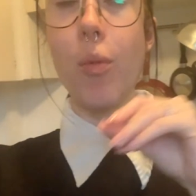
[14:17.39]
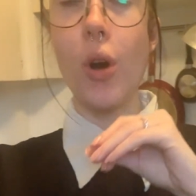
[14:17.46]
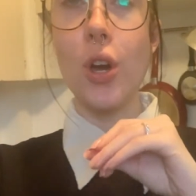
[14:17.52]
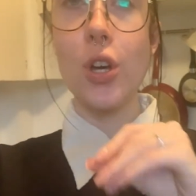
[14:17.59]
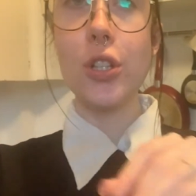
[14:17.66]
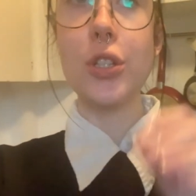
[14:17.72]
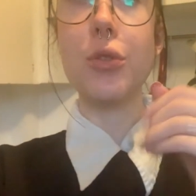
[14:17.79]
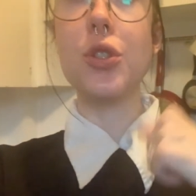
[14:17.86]

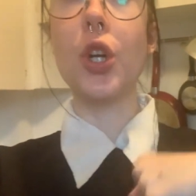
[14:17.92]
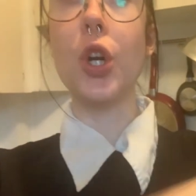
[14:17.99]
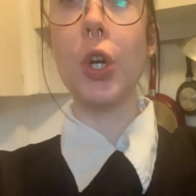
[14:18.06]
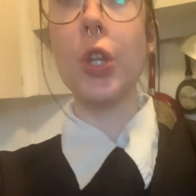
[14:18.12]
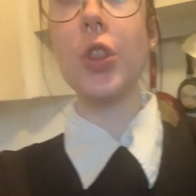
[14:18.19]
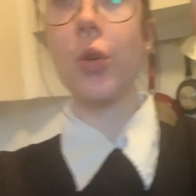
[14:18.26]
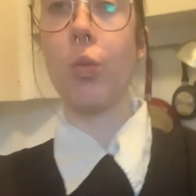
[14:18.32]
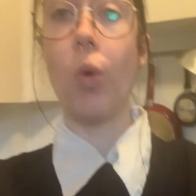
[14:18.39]
boil, you
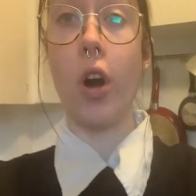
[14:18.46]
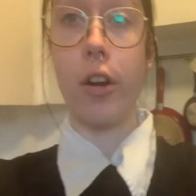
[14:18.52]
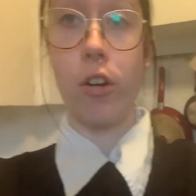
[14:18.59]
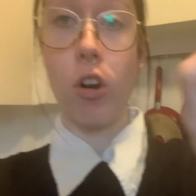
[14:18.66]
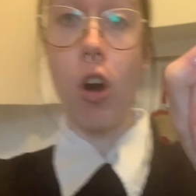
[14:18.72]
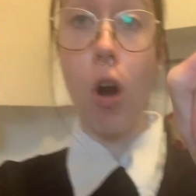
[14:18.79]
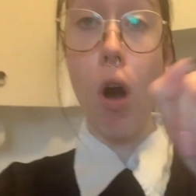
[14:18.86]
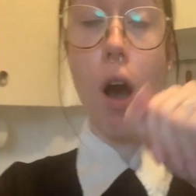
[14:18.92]
turn the
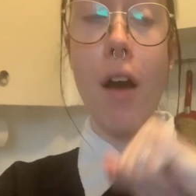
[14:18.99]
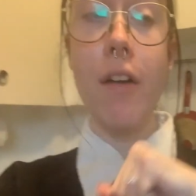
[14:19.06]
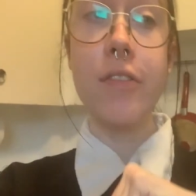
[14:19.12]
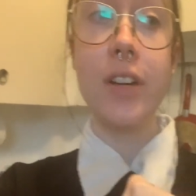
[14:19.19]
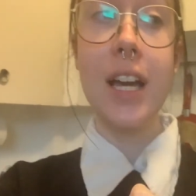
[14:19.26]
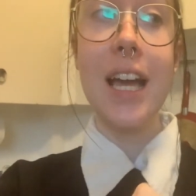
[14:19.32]
water off